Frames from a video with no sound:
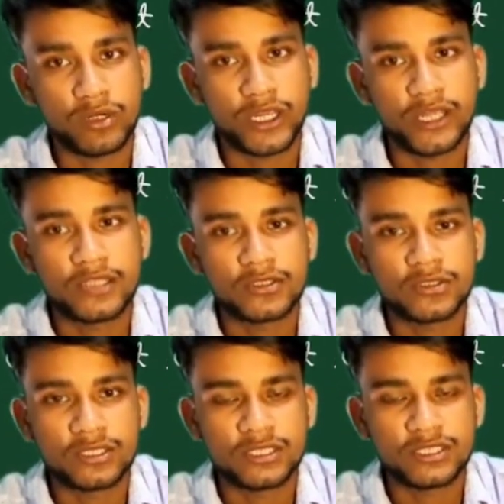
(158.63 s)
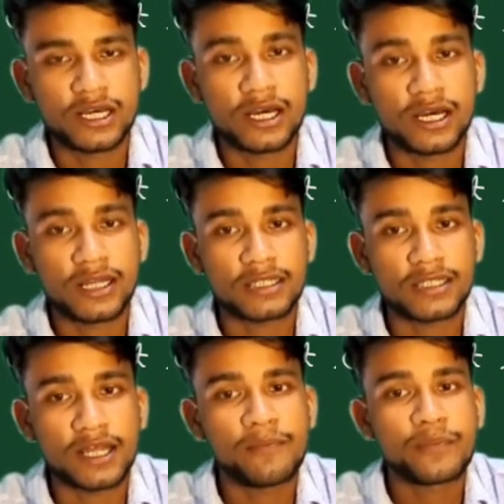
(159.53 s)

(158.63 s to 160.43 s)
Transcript: Okay, so this here are the